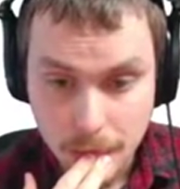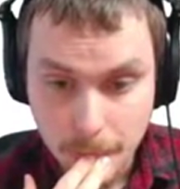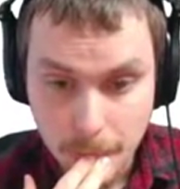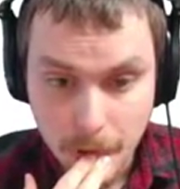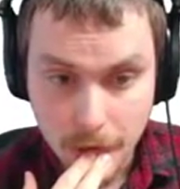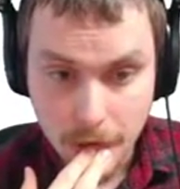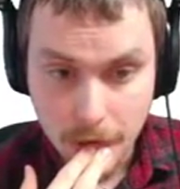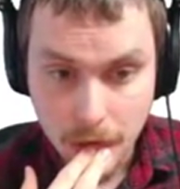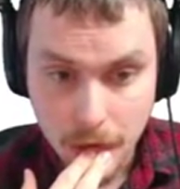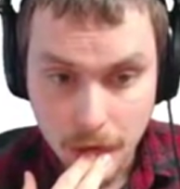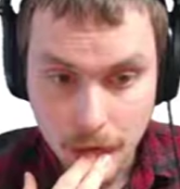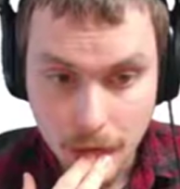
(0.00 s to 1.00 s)
body.
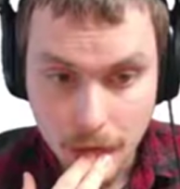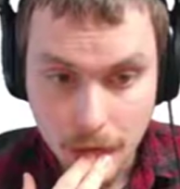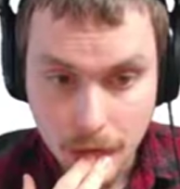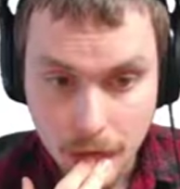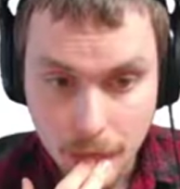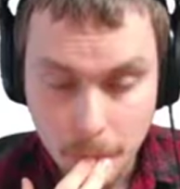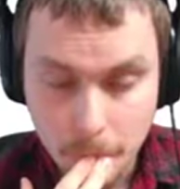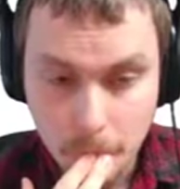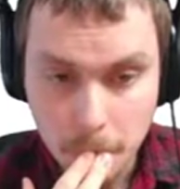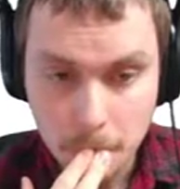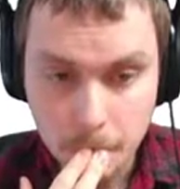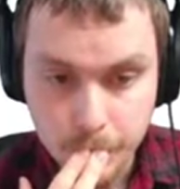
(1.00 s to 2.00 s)

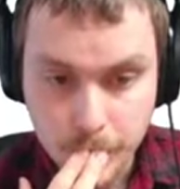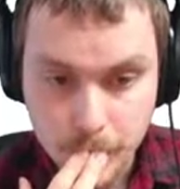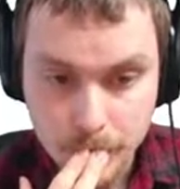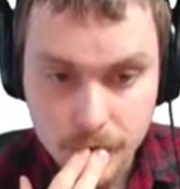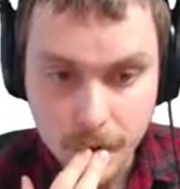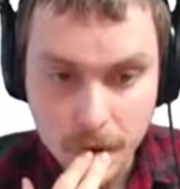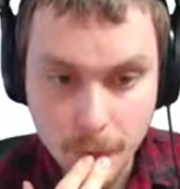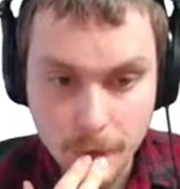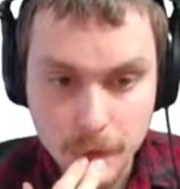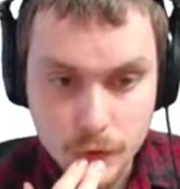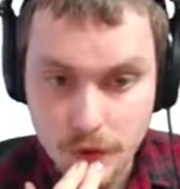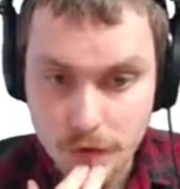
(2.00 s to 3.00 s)
Hmm. Submitted them as
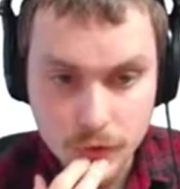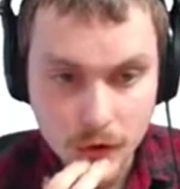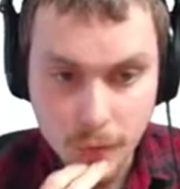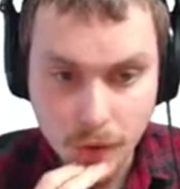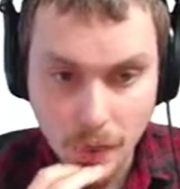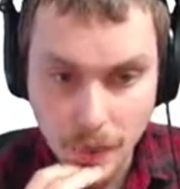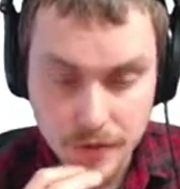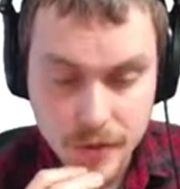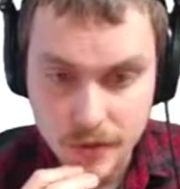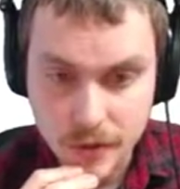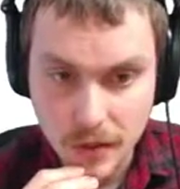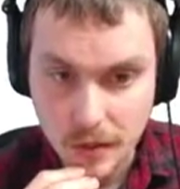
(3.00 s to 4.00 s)
straight straight parameters, and
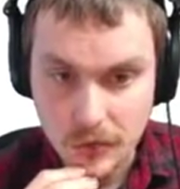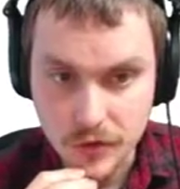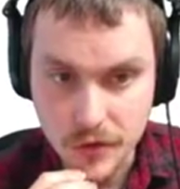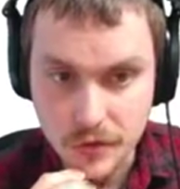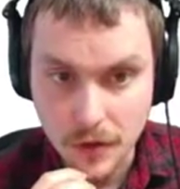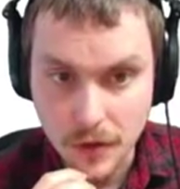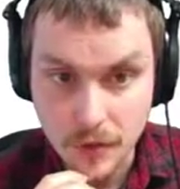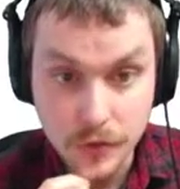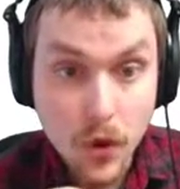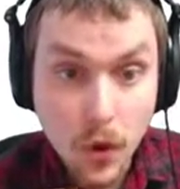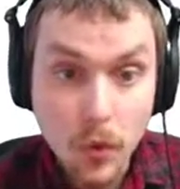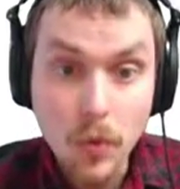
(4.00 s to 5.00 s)
not send it as JSON.
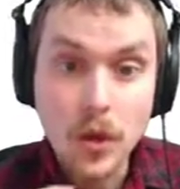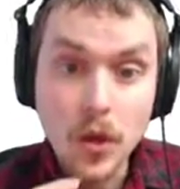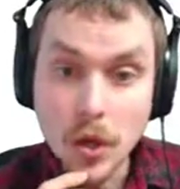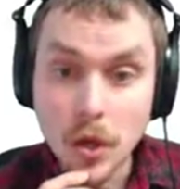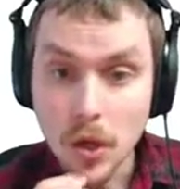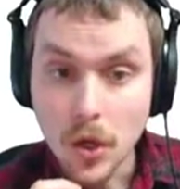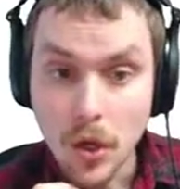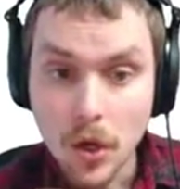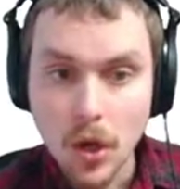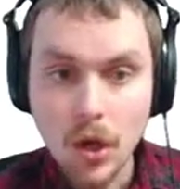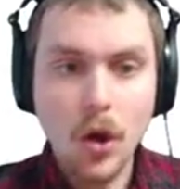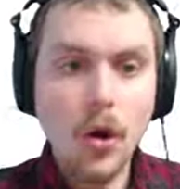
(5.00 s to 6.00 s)
So
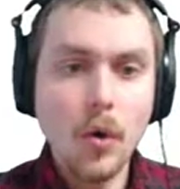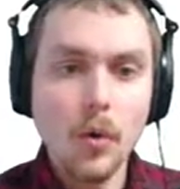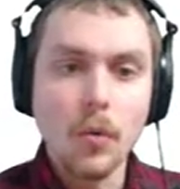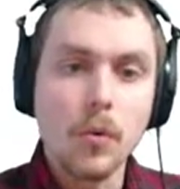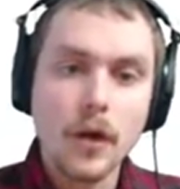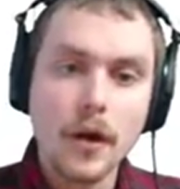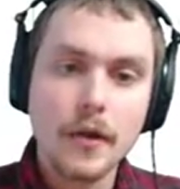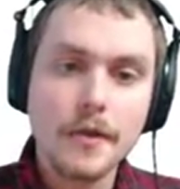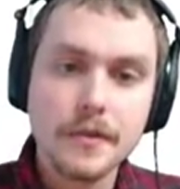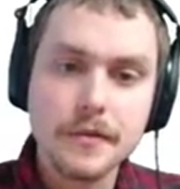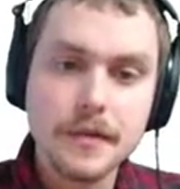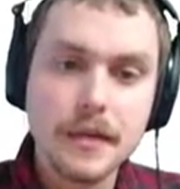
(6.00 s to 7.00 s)
Oh,
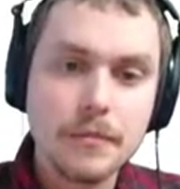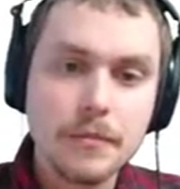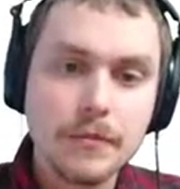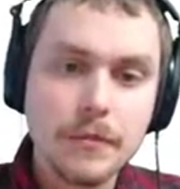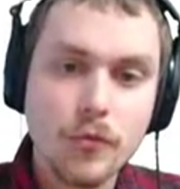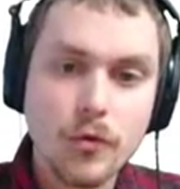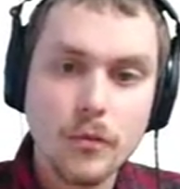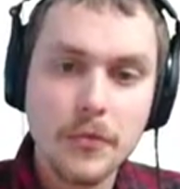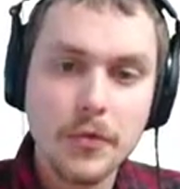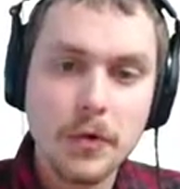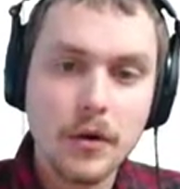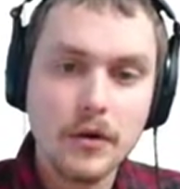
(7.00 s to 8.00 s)
content type form
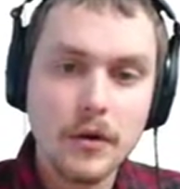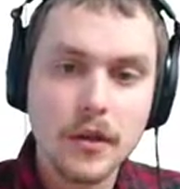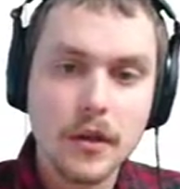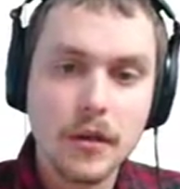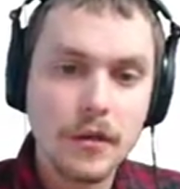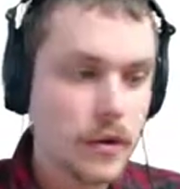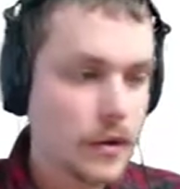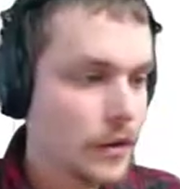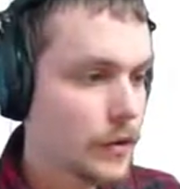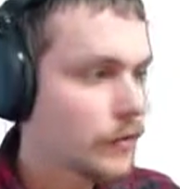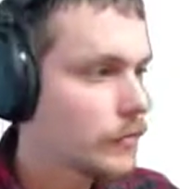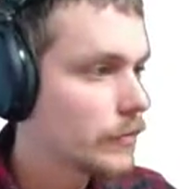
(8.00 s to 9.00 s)
URL encoded.
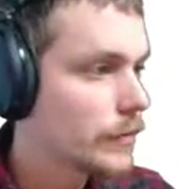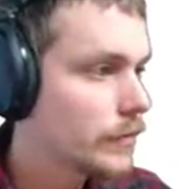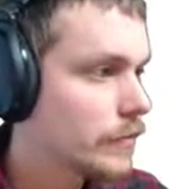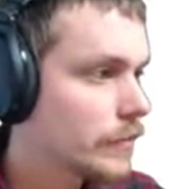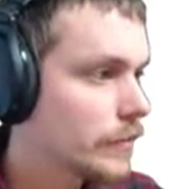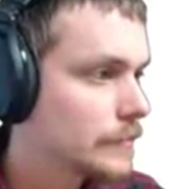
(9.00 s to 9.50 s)
Okay, so let's